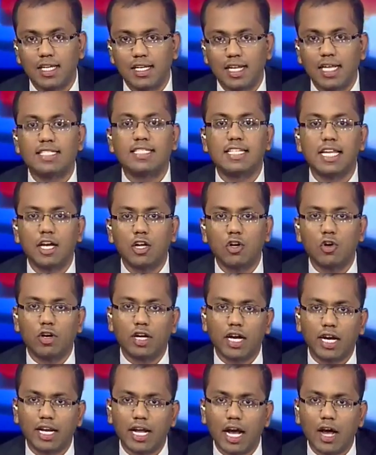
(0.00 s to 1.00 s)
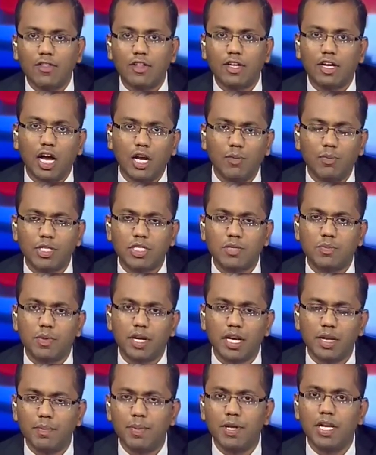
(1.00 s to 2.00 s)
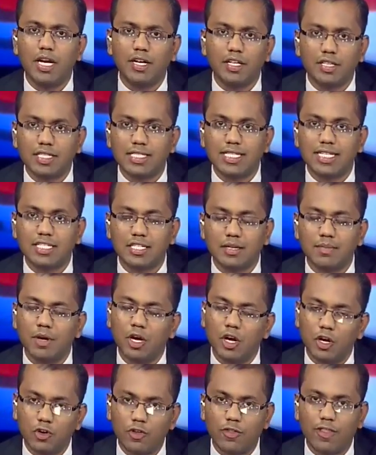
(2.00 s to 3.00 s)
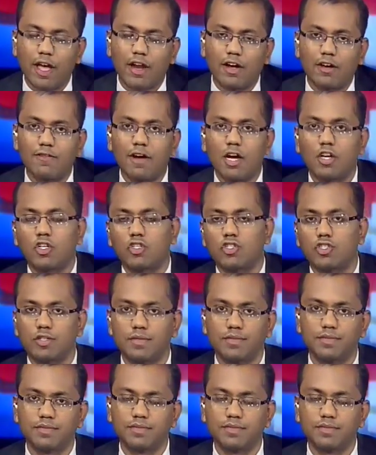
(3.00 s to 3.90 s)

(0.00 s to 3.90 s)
Let's take a look at how the culprits manipulated the system to their advantage.